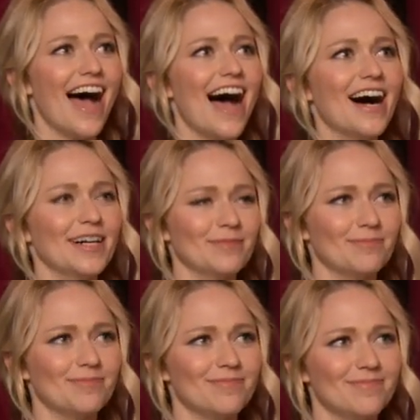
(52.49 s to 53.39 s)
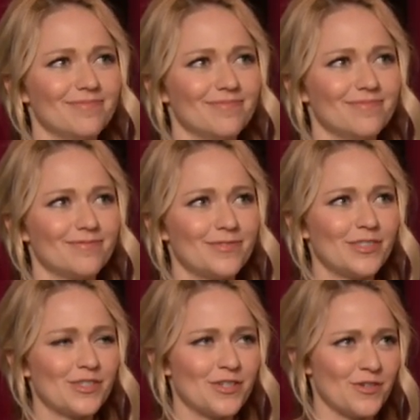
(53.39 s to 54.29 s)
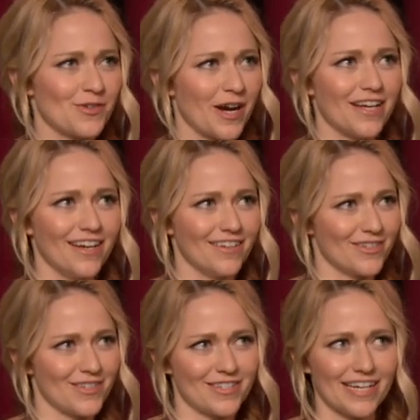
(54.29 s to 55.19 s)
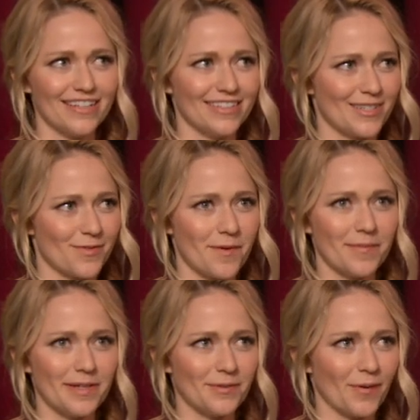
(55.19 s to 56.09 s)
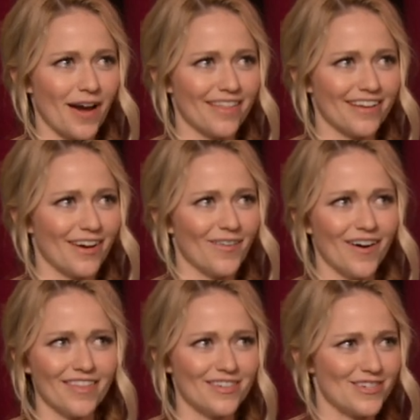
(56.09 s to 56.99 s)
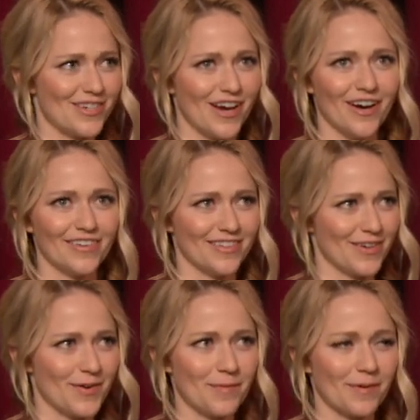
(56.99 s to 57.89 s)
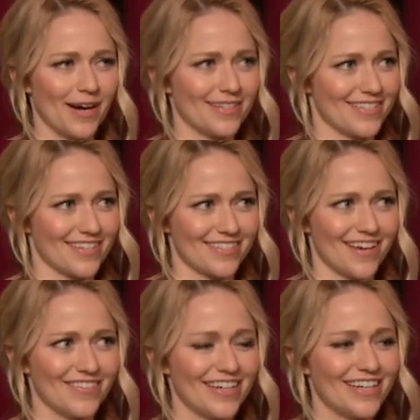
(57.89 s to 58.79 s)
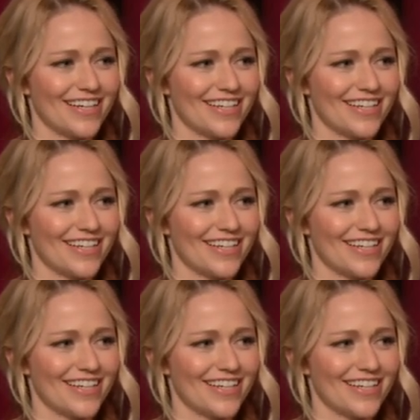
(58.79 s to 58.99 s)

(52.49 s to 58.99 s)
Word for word: Um, just to try to understand these women and why they go on the show and the whole process of it.